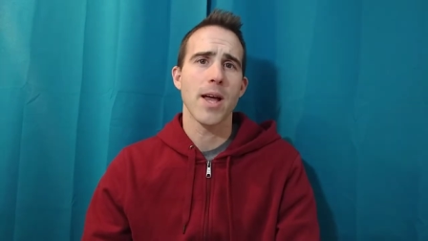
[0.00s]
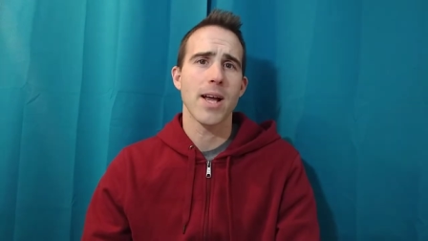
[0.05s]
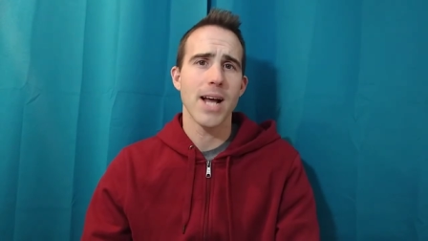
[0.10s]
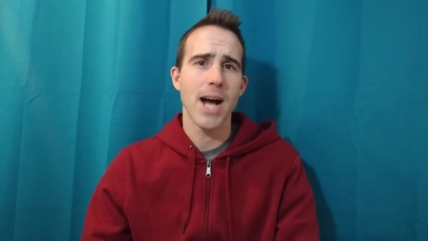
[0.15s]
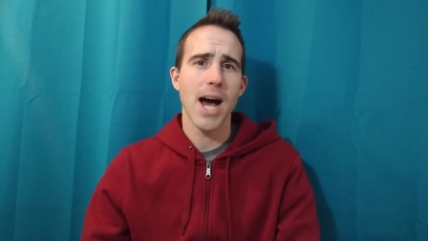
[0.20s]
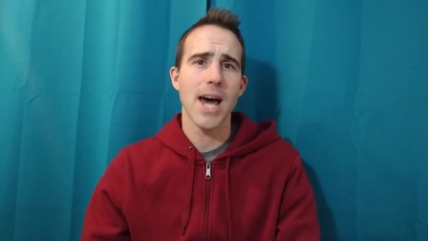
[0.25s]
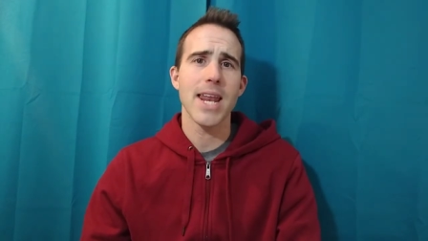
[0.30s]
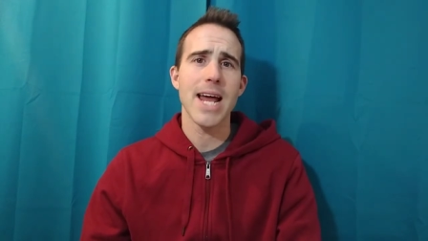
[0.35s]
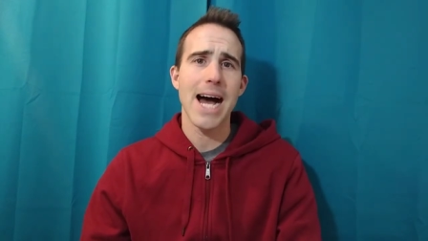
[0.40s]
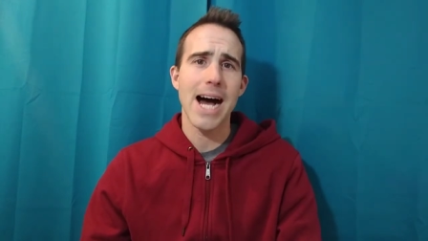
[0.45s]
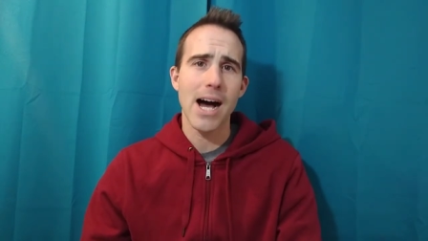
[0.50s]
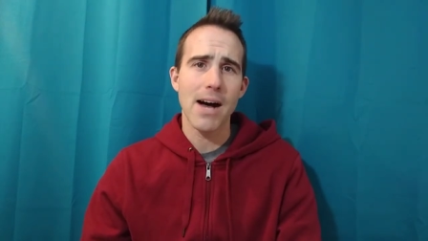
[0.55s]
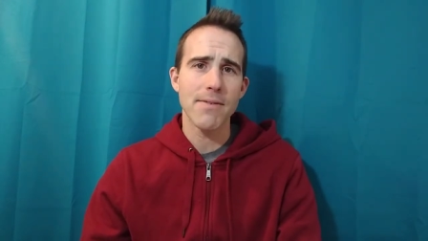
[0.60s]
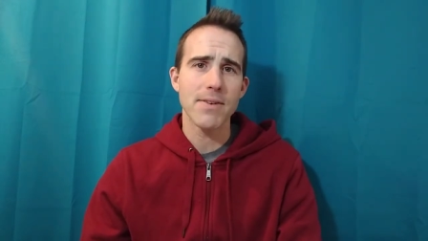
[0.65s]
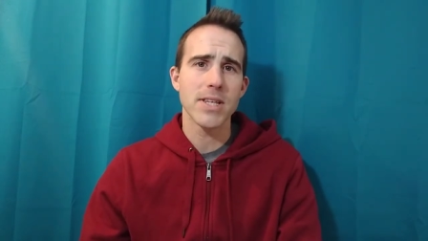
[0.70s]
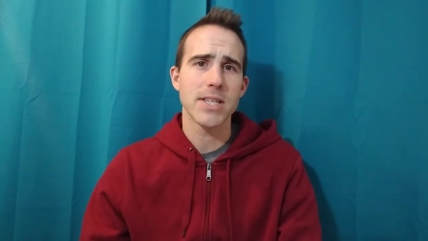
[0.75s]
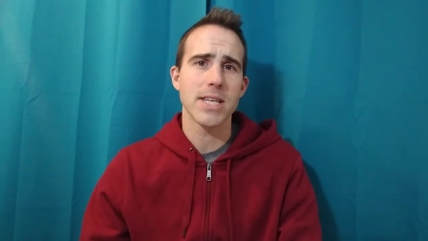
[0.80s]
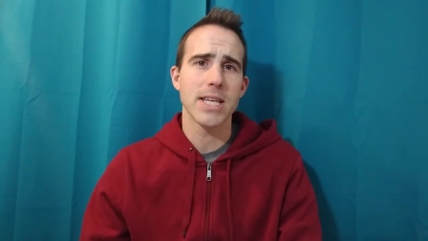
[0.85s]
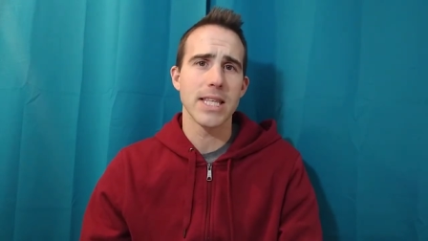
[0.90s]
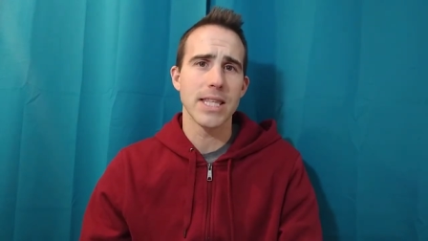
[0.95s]
God
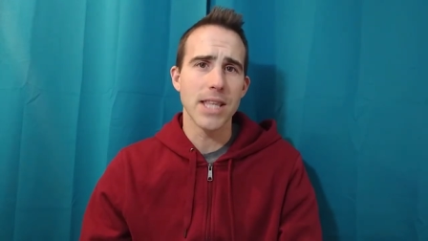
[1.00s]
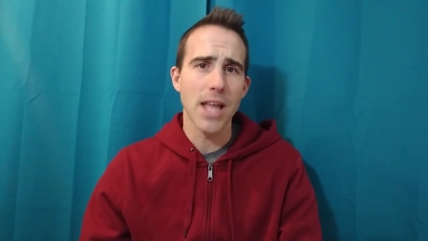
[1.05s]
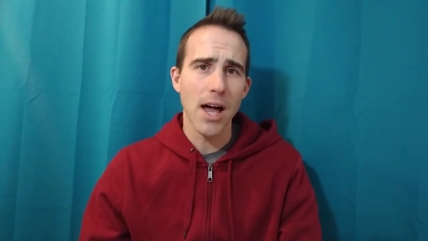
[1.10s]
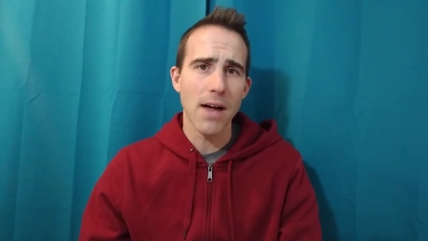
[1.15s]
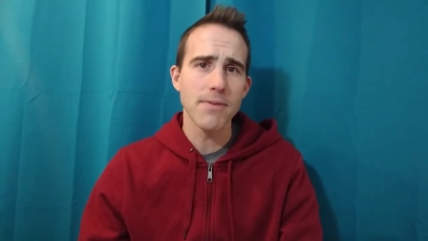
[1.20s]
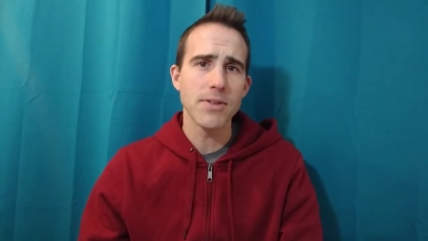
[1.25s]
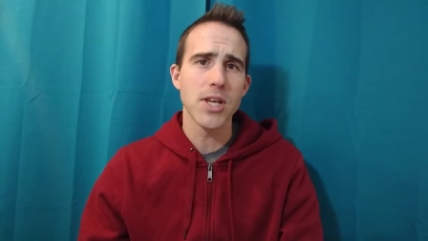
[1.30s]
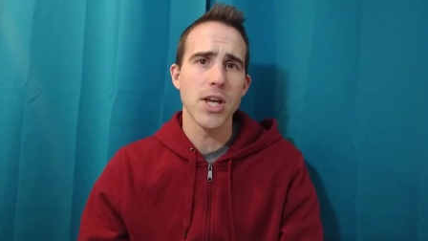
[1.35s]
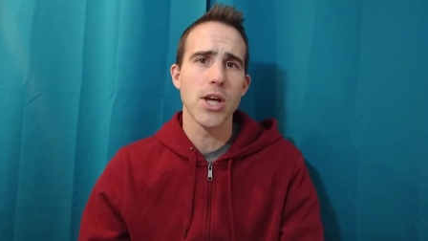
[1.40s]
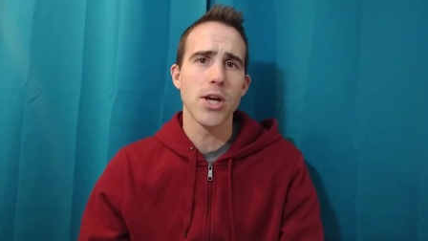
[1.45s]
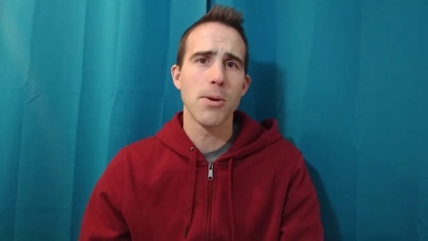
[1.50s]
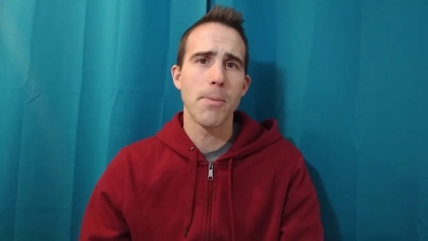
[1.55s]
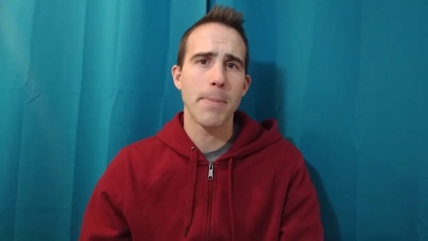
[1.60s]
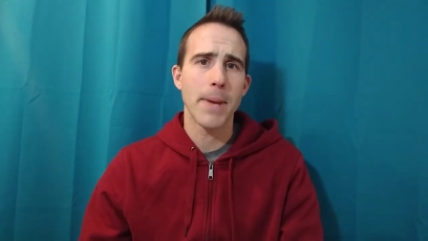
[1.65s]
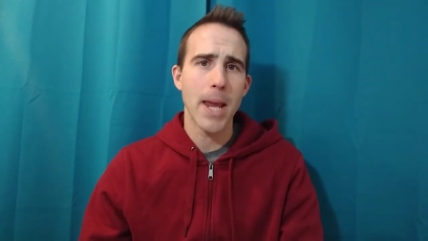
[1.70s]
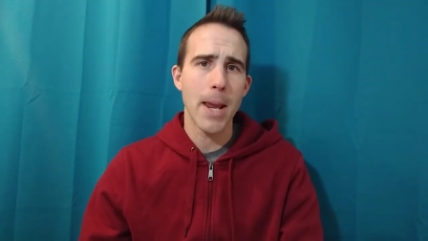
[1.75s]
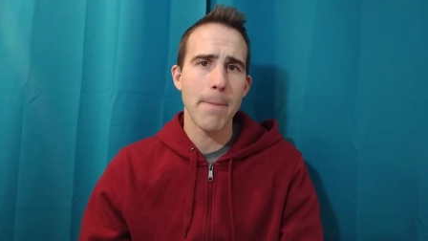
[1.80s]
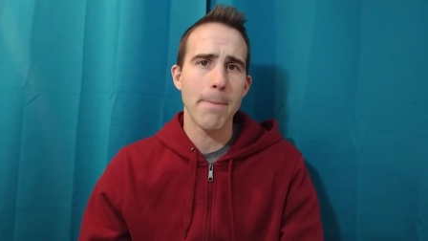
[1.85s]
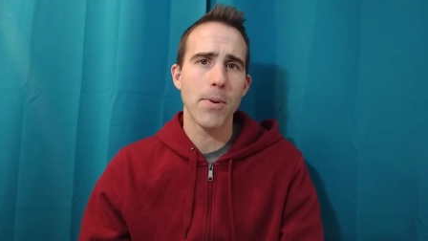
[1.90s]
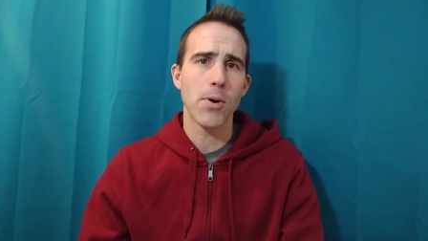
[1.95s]
obviously loves
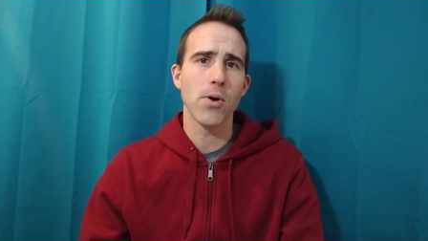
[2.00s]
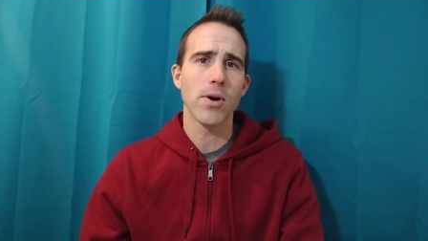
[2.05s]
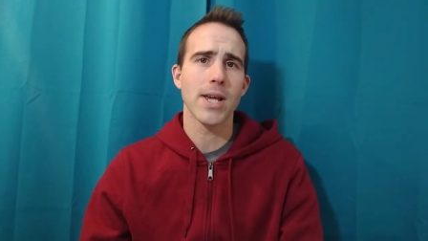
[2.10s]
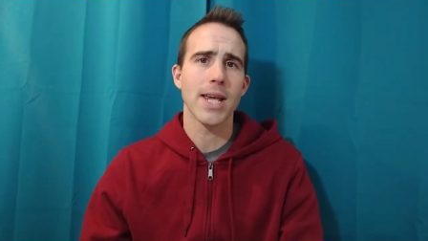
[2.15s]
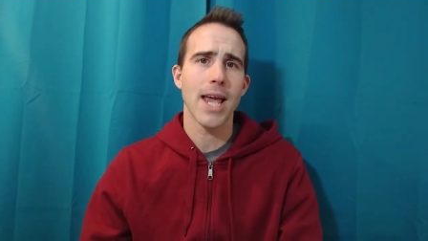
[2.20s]
people,